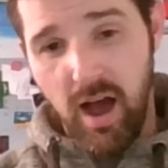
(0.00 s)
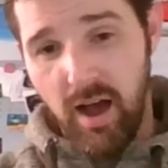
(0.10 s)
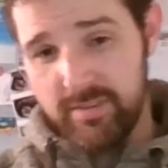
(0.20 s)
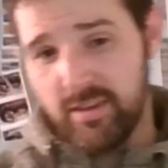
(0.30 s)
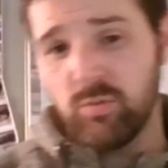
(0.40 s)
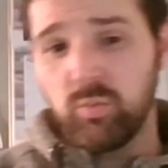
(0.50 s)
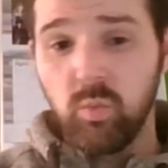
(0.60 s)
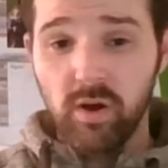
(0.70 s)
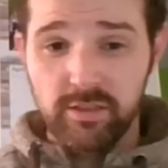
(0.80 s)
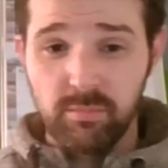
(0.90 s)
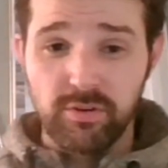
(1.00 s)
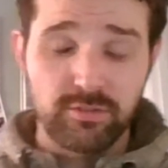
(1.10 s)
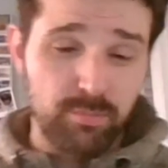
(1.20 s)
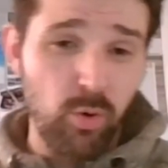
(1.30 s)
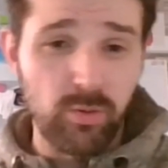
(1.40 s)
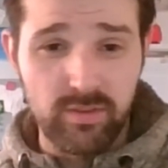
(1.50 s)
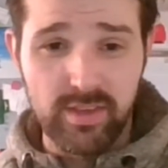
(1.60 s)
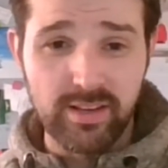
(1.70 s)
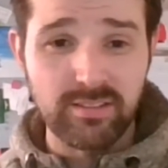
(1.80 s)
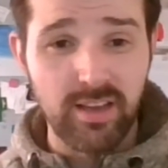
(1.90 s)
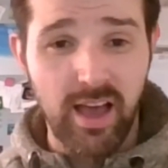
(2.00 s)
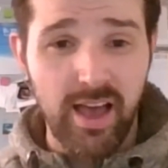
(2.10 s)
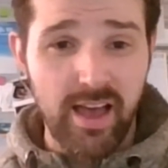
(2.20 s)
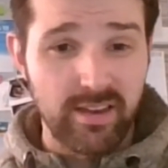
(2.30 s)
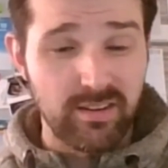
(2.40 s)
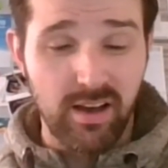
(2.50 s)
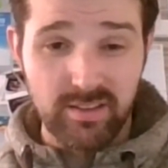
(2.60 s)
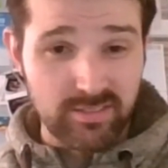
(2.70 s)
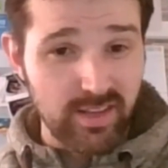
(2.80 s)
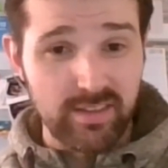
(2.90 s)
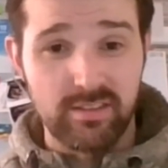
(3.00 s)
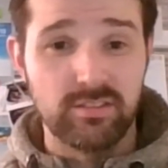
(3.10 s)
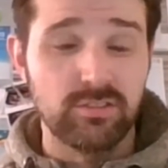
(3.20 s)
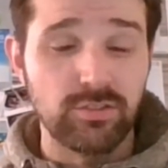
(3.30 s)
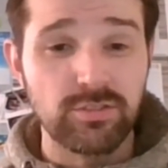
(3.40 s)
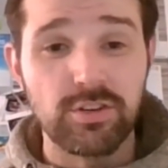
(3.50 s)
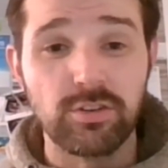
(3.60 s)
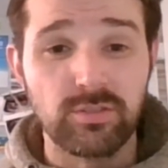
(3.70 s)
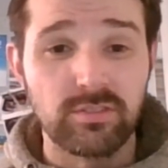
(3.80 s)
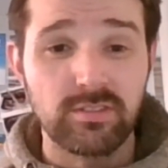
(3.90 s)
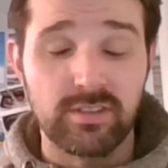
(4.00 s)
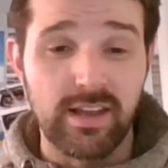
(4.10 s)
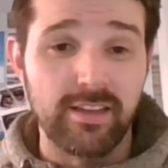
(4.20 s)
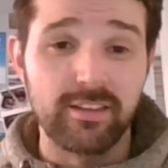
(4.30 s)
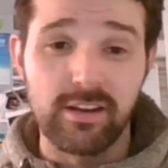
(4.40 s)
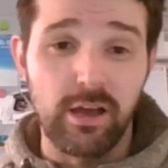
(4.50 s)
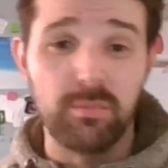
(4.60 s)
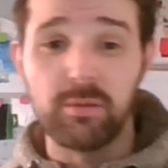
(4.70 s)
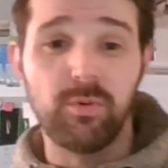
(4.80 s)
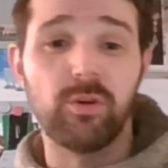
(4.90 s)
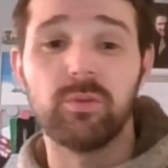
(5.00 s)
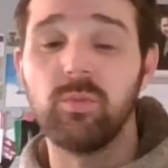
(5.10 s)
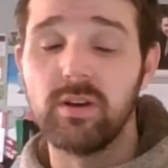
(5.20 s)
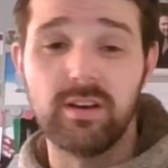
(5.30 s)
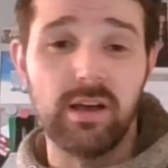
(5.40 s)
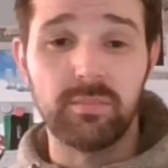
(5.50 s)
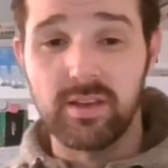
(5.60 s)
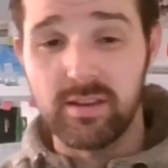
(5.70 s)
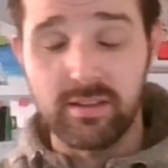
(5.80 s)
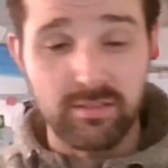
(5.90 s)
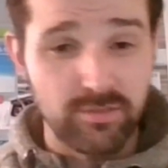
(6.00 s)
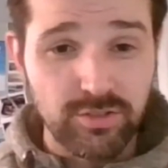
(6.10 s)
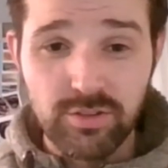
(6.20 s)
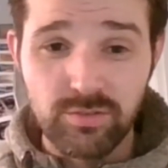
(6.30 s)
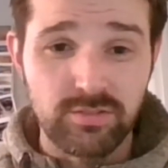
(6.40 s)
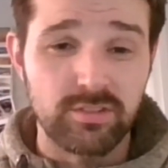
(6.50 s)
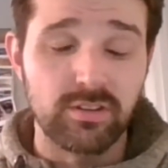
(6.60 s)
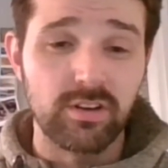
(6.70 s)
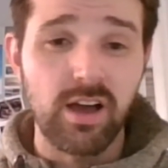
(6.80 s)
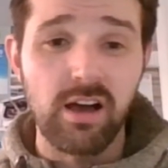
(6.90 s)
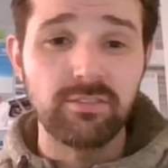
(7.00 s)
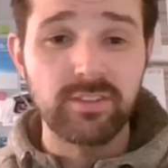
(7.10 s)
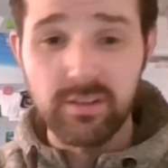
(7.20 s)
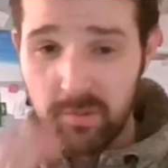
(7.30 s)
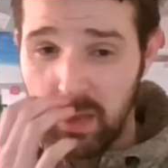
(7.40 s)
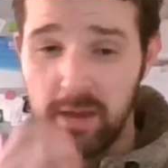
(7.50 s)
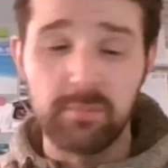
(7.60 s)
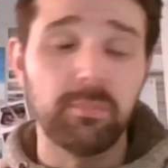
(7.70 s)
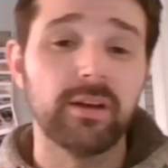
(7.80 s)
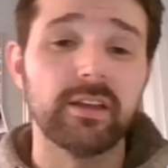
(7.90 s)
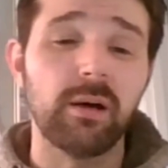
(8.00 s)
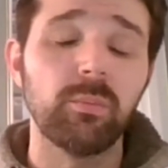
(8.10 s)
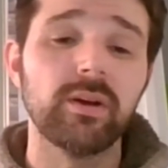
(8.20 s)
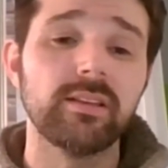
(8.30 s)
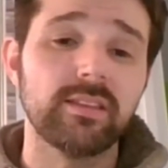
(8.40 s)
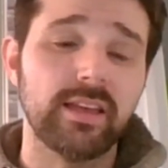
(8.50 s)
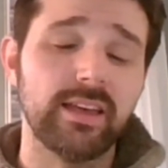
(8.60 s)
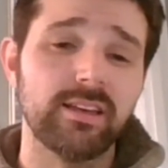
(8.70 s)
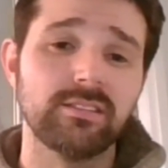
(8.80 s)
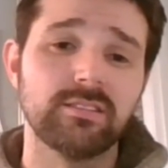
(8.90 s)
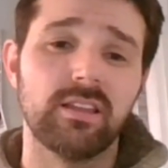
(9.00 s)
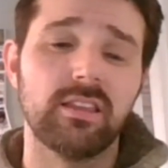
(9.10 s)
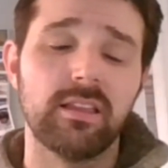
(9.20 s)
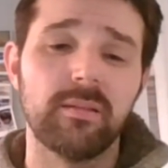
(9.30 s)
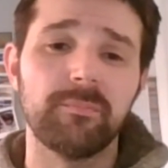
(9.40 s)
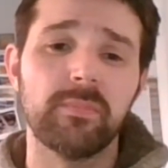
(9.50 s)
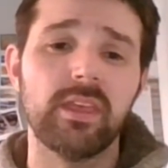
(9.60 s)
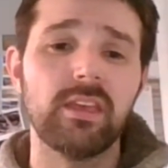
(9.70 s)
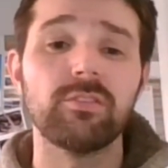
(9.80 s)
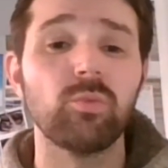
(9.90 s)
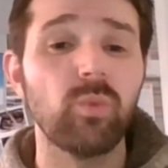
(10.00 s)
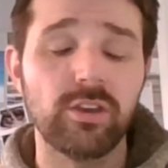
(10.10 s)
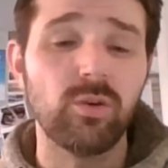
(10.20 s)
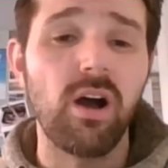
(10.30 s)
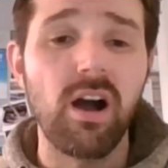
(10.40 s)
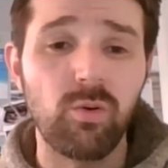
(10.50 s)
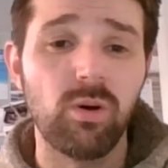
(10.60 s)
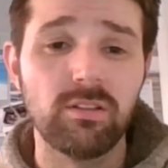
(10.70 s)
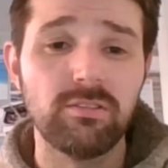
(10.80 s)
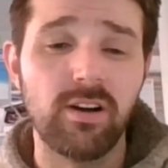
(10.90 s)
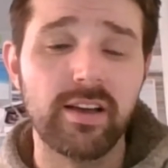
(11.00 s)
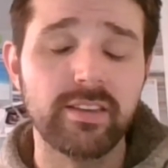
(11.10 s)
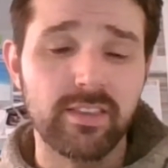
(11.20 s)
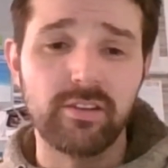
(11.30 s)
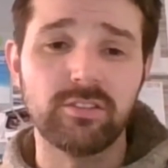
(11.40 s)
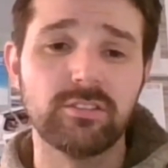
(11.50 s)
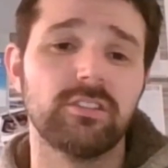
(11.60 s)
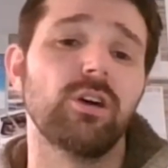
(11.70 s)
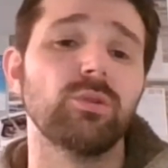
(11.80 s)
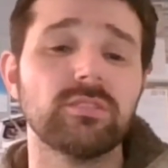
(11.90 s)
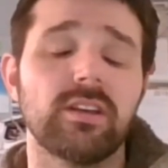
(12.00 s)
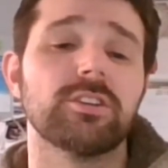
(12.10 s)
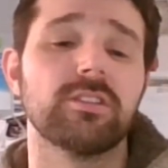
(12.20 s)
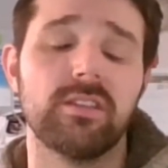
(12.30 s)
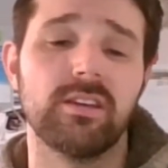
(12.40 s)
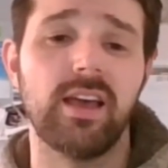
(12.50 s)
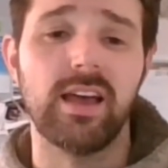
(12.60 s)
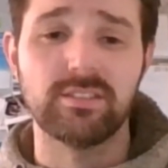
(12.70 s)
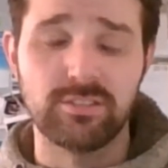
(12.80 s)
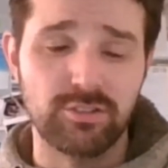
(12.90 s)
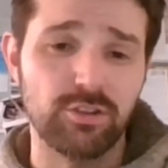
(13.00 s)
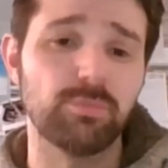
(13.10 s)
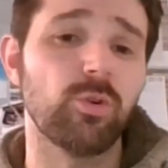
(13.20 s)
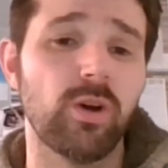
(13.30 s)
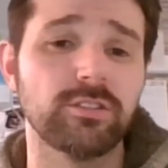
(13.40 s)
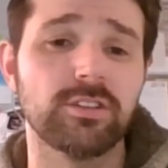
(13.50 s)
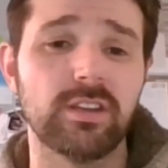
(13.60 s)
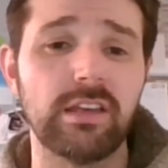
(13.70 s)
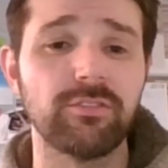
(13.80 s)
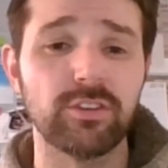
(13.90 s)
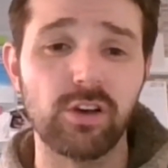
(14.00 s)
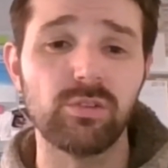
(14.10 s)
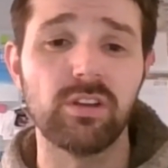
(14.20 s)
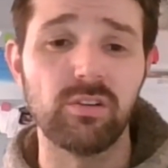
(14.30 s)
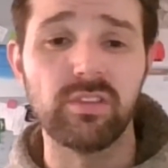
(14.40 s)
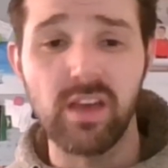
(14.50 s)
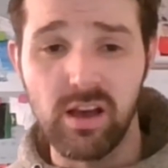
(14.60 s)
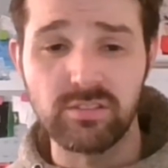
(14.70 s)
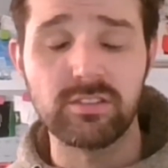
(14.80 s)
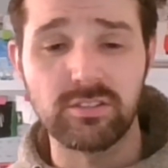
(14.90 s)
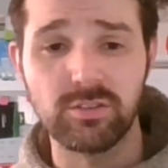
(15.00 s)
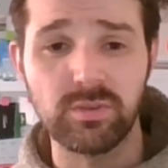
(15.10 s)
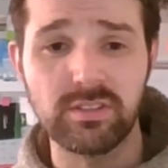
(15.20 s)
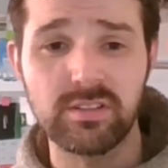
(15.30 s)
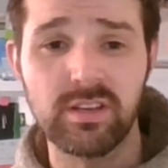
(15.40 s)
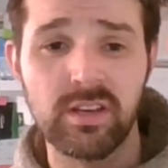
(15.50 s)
I think one of the most important things, and I say this to students now that I'm at a point where I'm getting students to look after and buddy up with, is even when you are qualified, there is no such thing as a stupid question if you don't know the answer to it.